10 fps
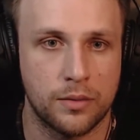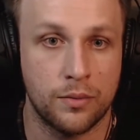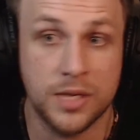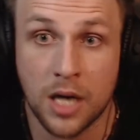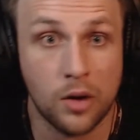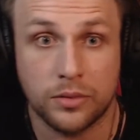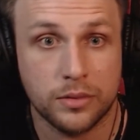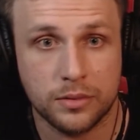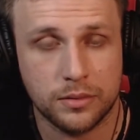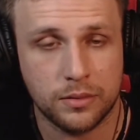We don't.
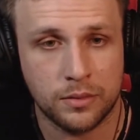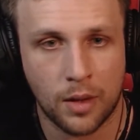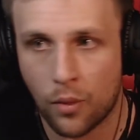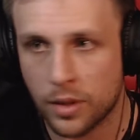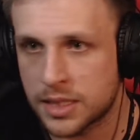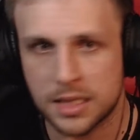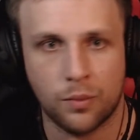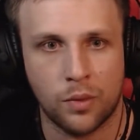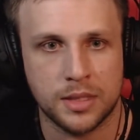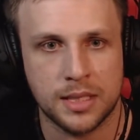Like, what did
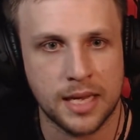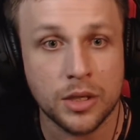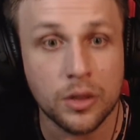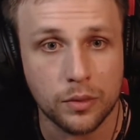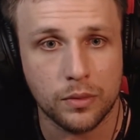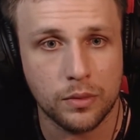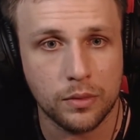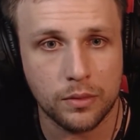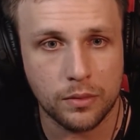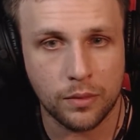they do?
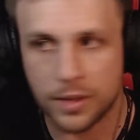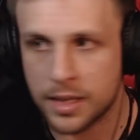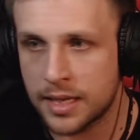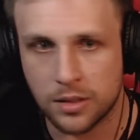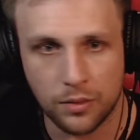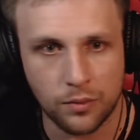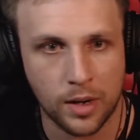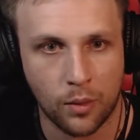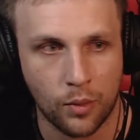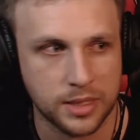What did they do?
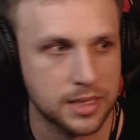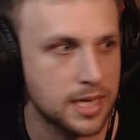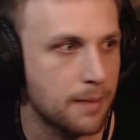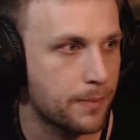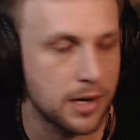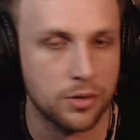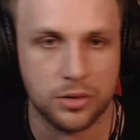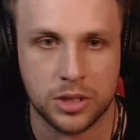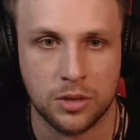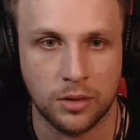What did the
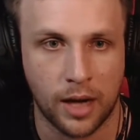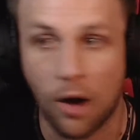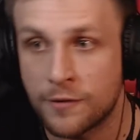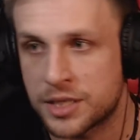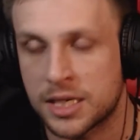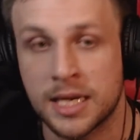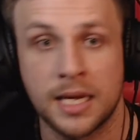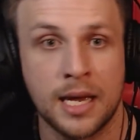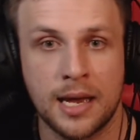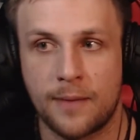Imperials do? Like, obviously,
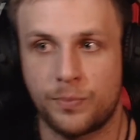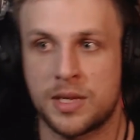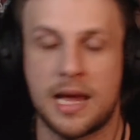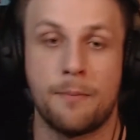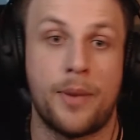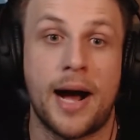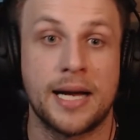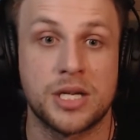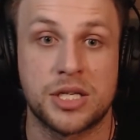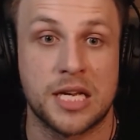the Empire
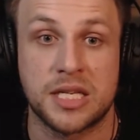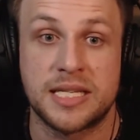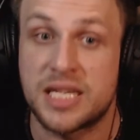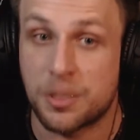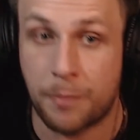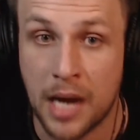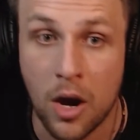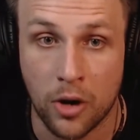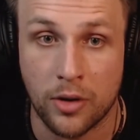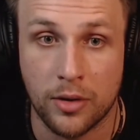just doesn't
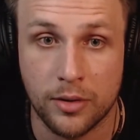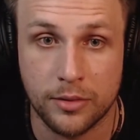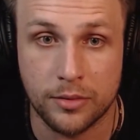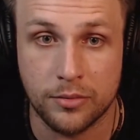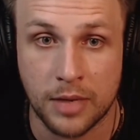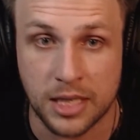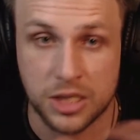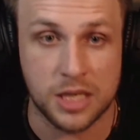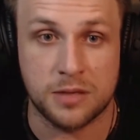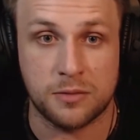disappear. They
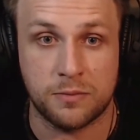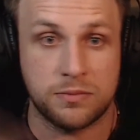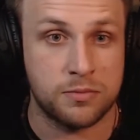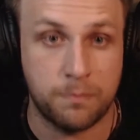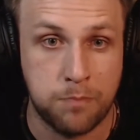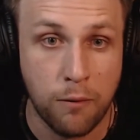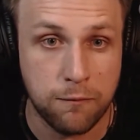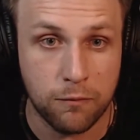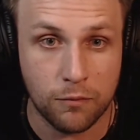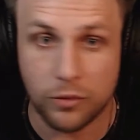just poof,
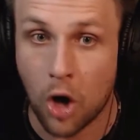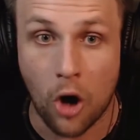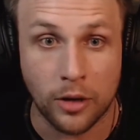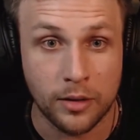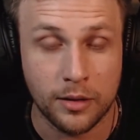gone.